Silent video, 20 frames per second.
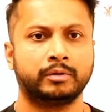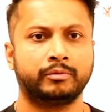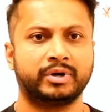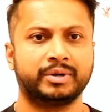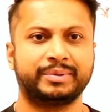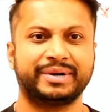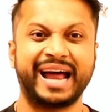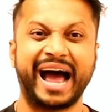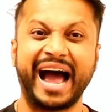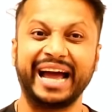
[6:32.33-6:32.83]
What
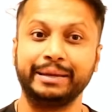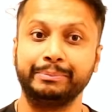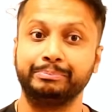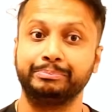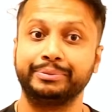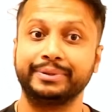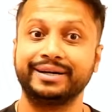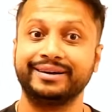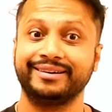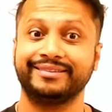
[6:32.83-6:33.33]
about
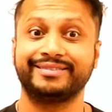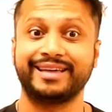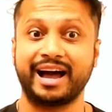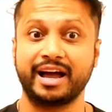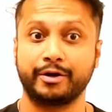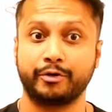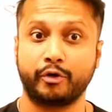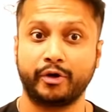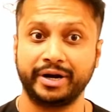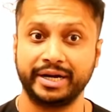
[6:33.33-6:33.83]

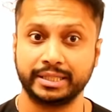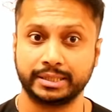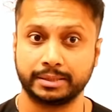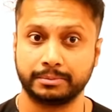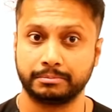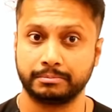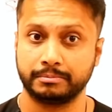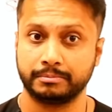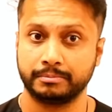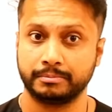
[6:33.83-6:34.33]

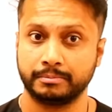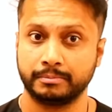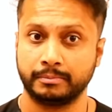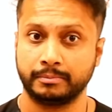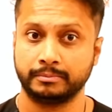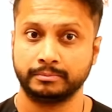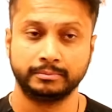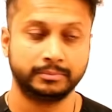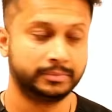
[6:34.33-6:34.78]
hyperthyroidism? Yeah.